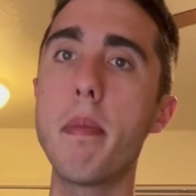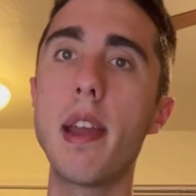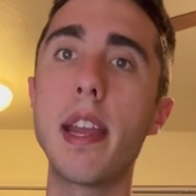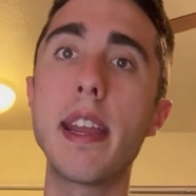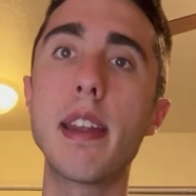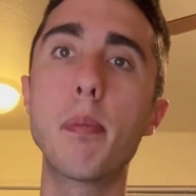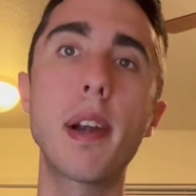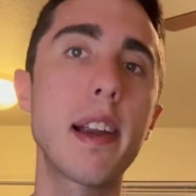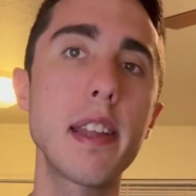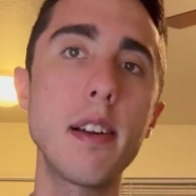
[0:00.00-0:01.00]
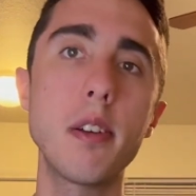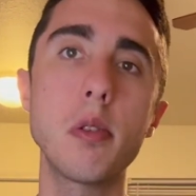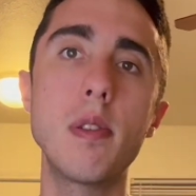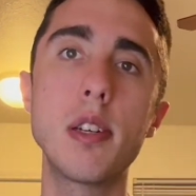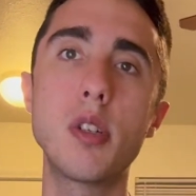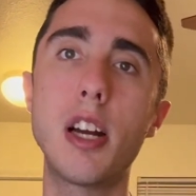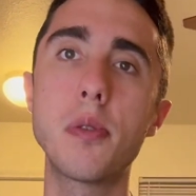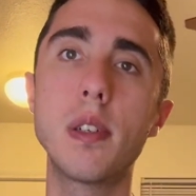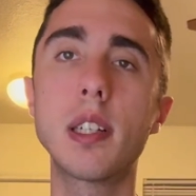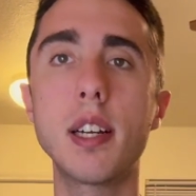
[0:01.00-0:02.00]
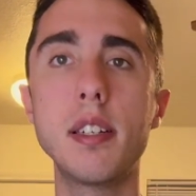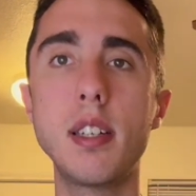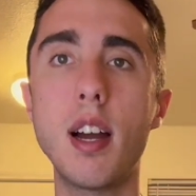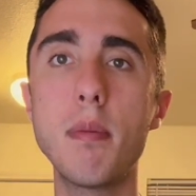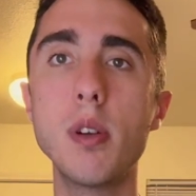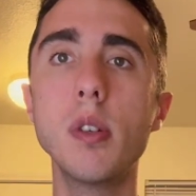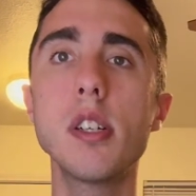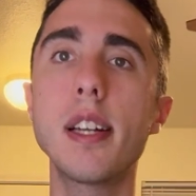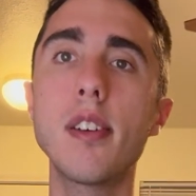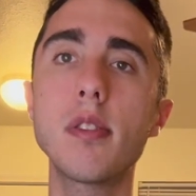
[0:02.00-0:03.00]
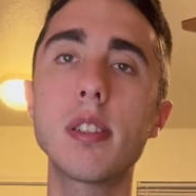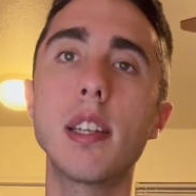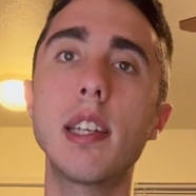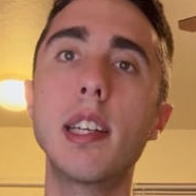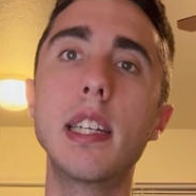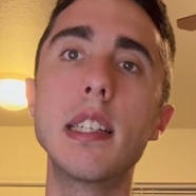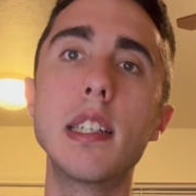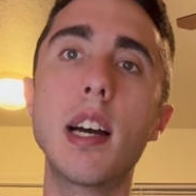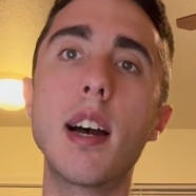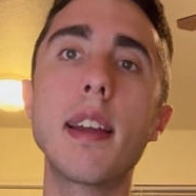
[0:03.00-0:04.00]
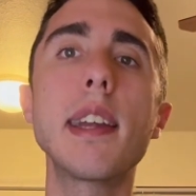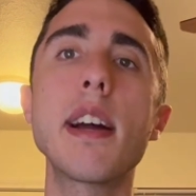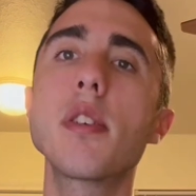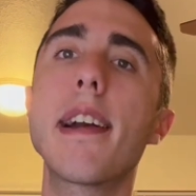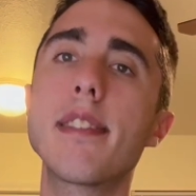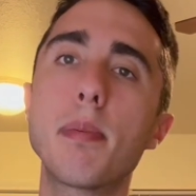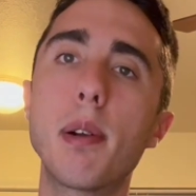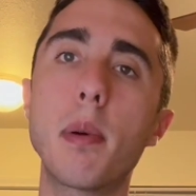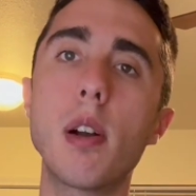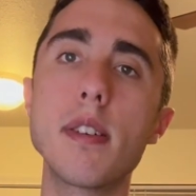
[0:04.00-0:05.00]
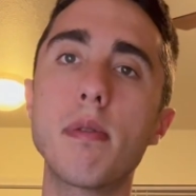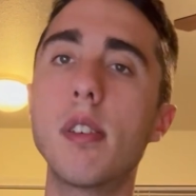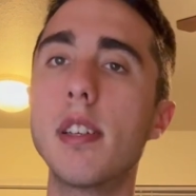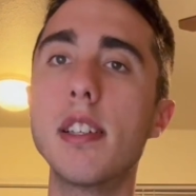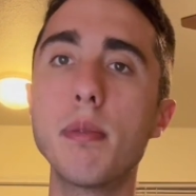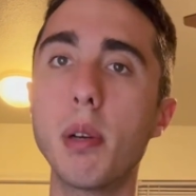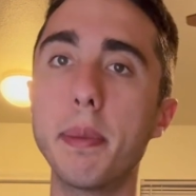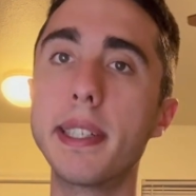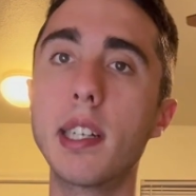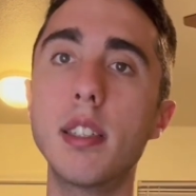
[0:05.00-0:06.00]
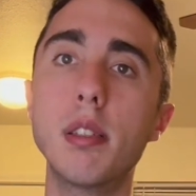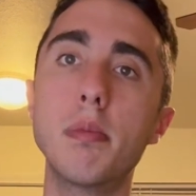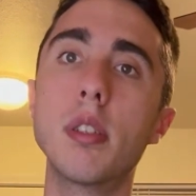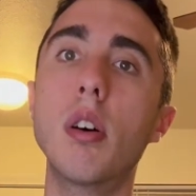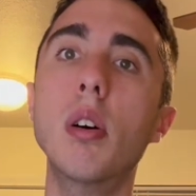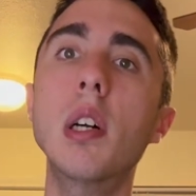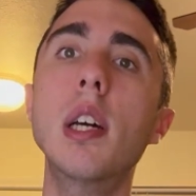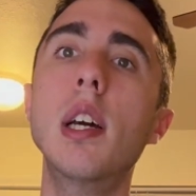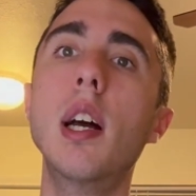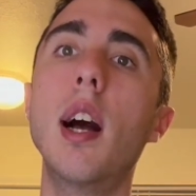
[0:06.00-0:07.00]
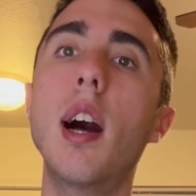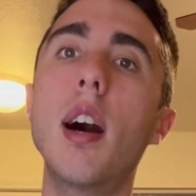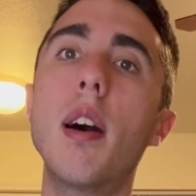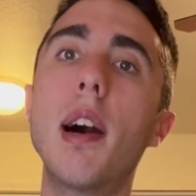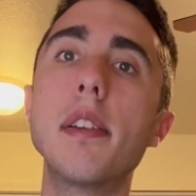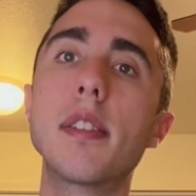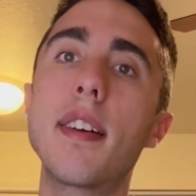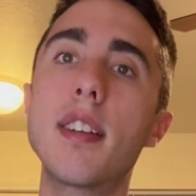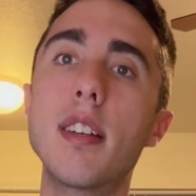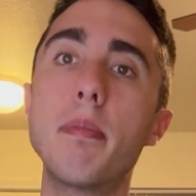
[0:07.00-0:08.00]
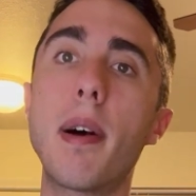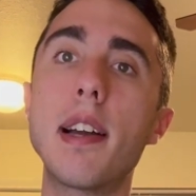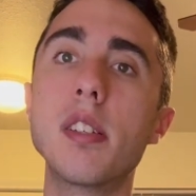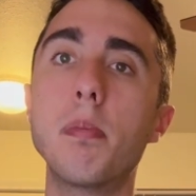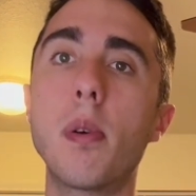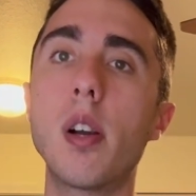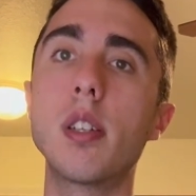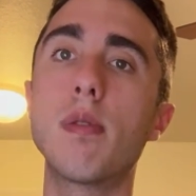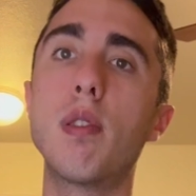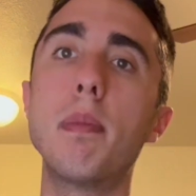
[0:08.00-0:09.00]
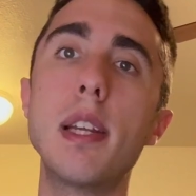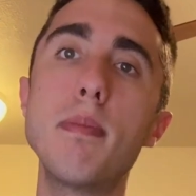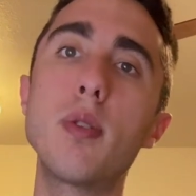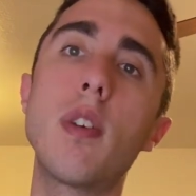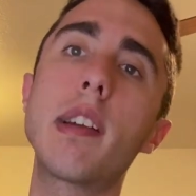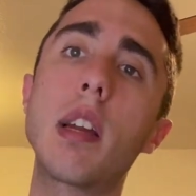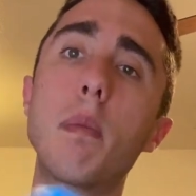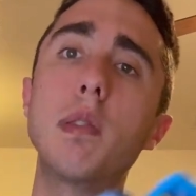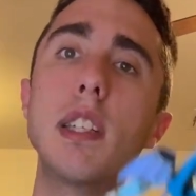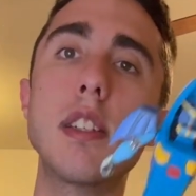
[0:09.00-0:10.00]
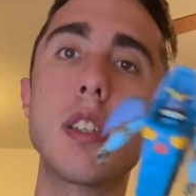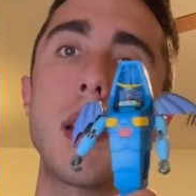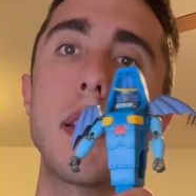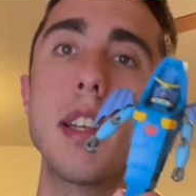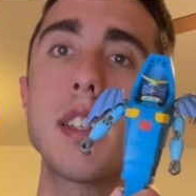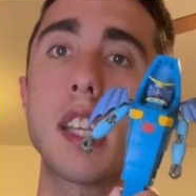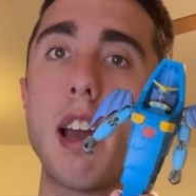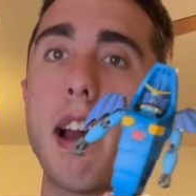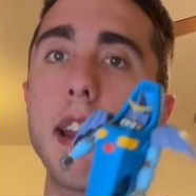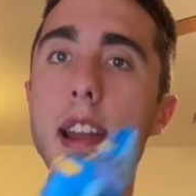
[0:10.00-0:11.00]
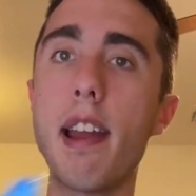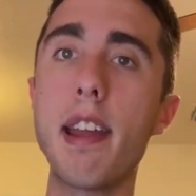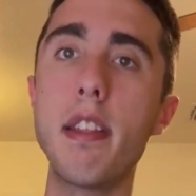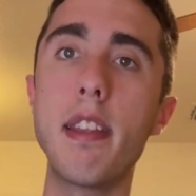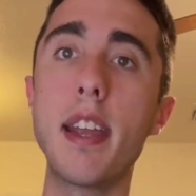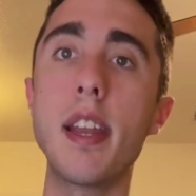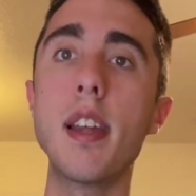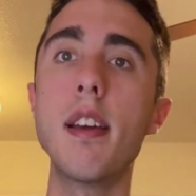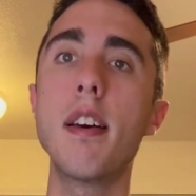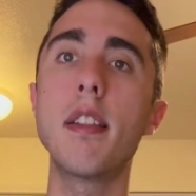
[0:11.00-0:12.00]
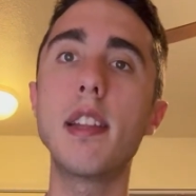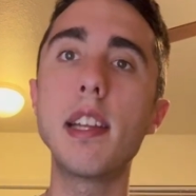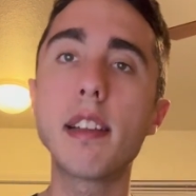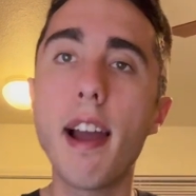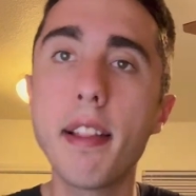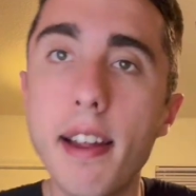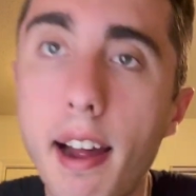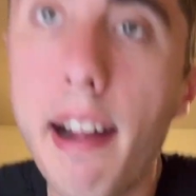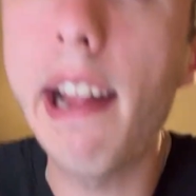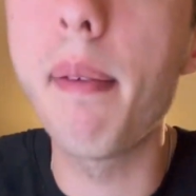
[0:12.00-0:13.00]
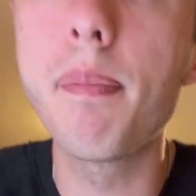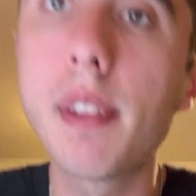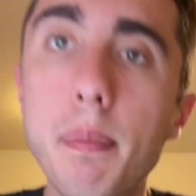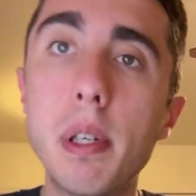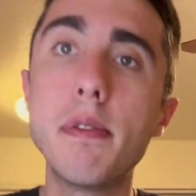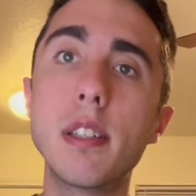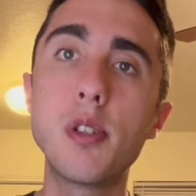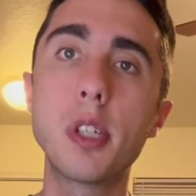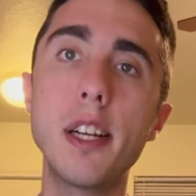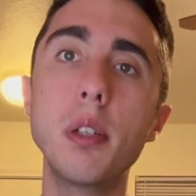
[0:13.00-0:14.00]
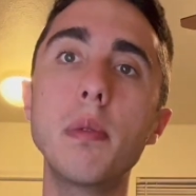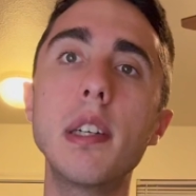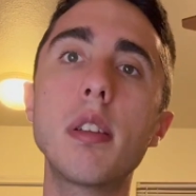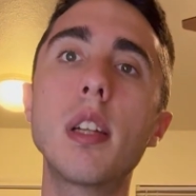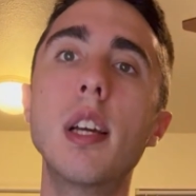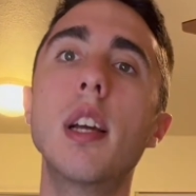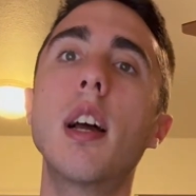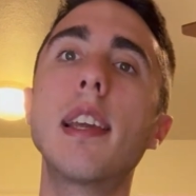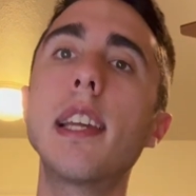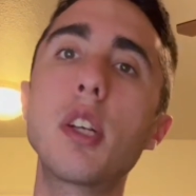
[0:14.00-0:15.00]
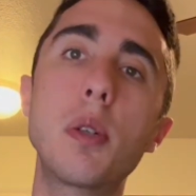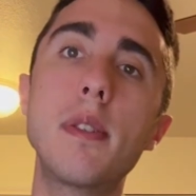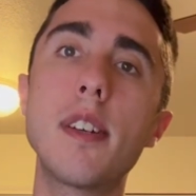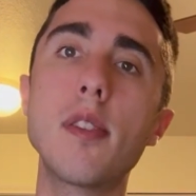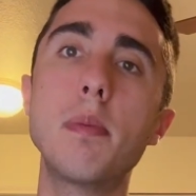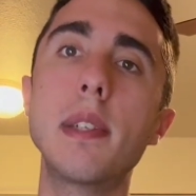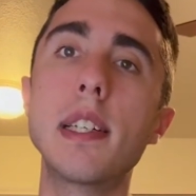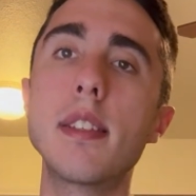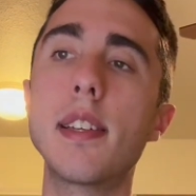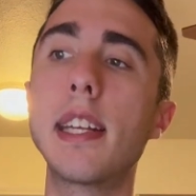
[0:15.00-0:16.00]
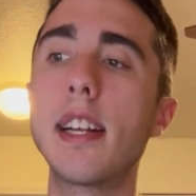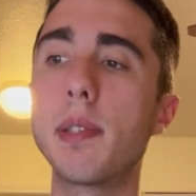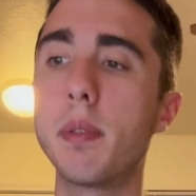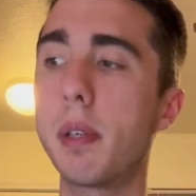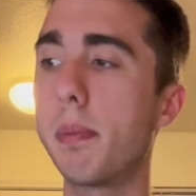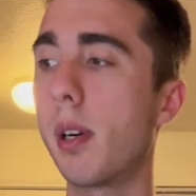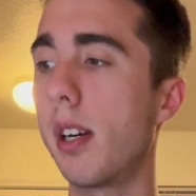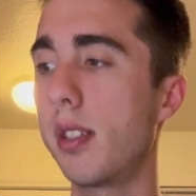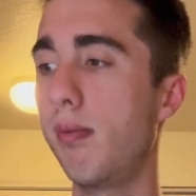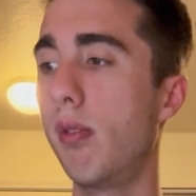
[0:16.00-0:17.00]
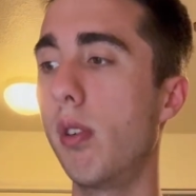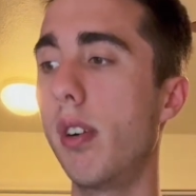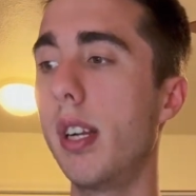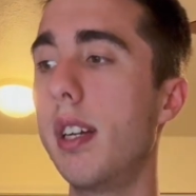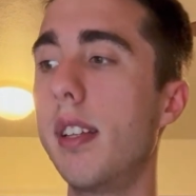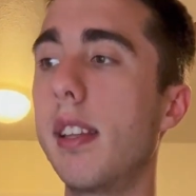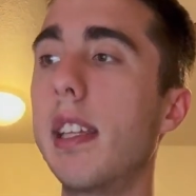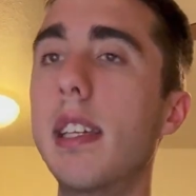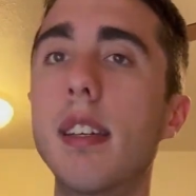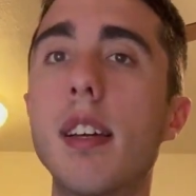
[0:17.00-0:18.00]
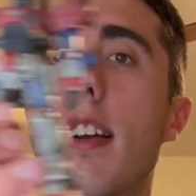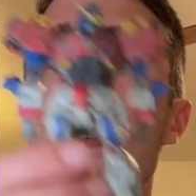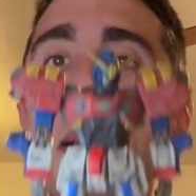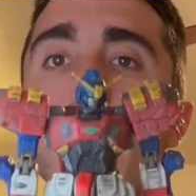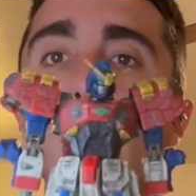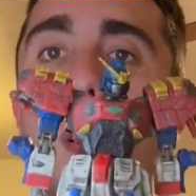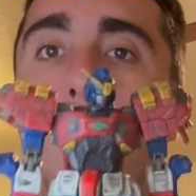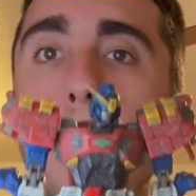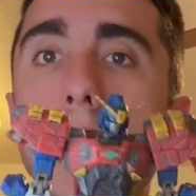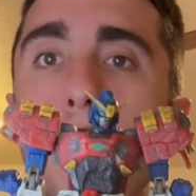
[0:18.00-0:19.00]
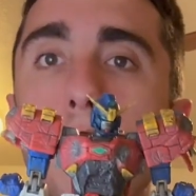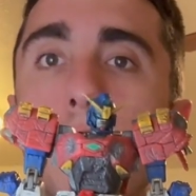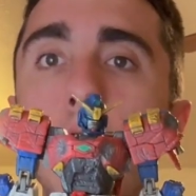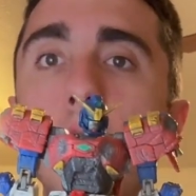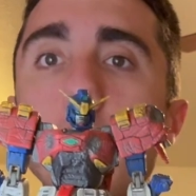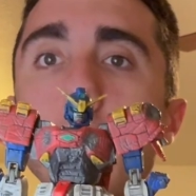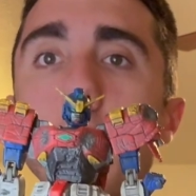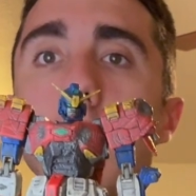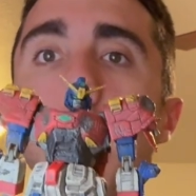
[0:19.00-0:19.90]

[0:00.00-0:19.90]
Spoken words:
And Brandon, also known as Joshua Gundam, reached out and he actually had spare parts for his Mermaid Gundam. So I decided to buy some parts from him so I can complete this guy. And then the guy that I previously traded with, he actually reached out to me and said he had some spare parts for the Battlescarred Maxter Gundam,